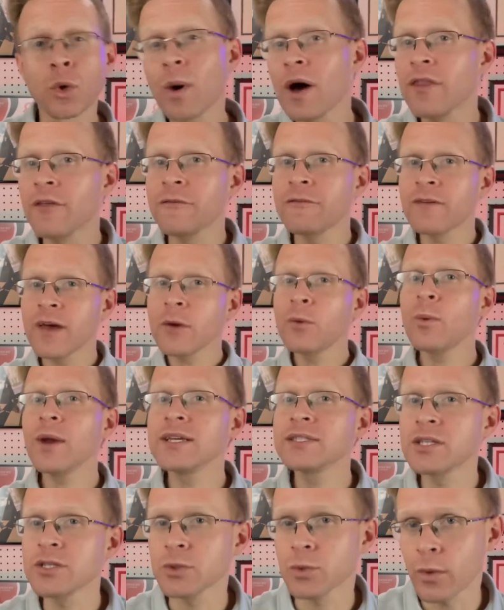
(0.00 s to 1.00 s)
while the Fed
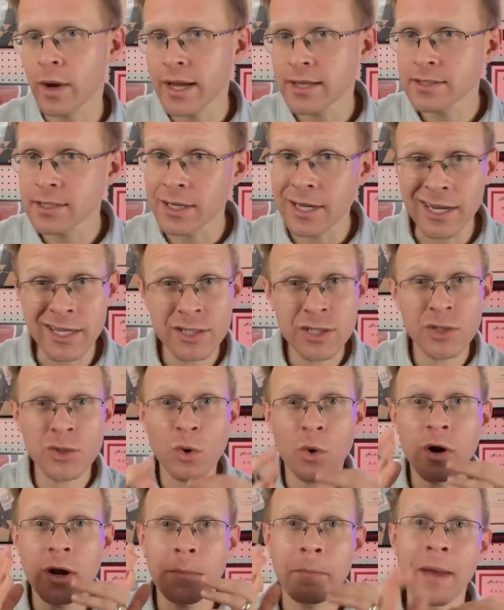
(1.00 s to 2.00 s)
raises rates at an
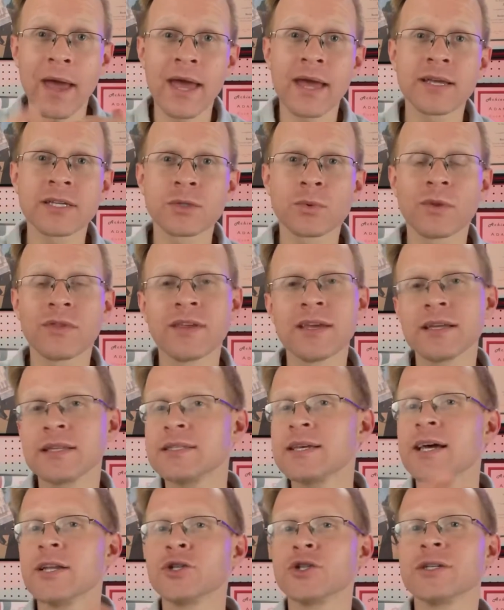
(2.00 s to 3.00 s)
historic pace with the
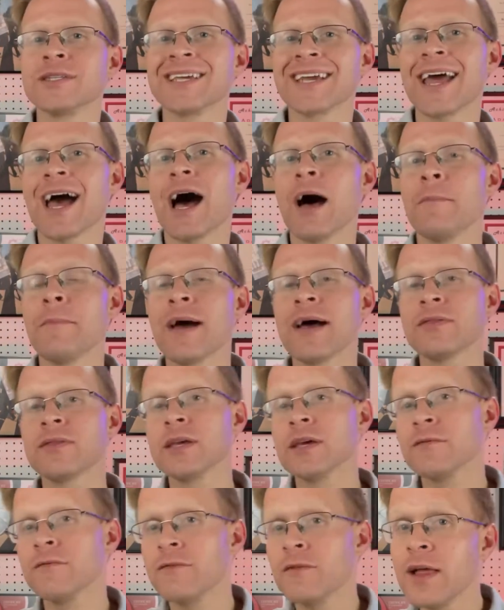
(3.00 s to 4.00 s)
intention to combat
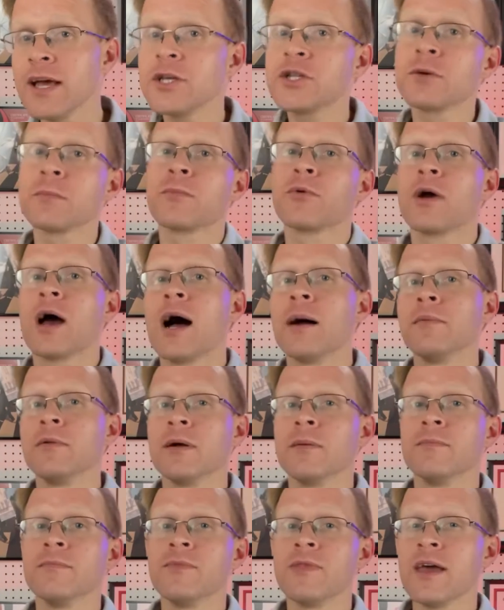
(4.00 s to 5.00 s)
the inflation
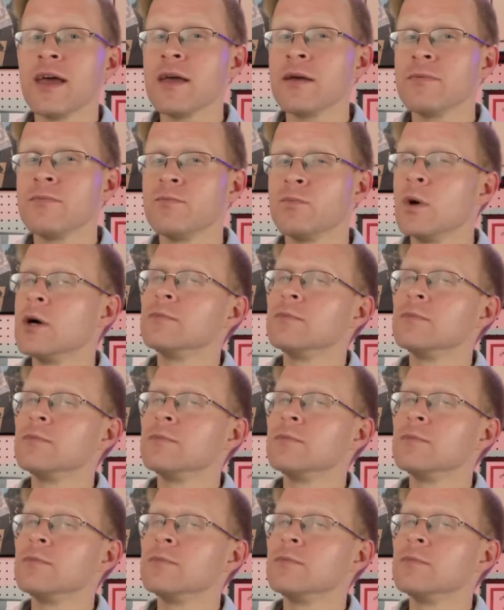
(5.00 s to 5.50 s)
problem they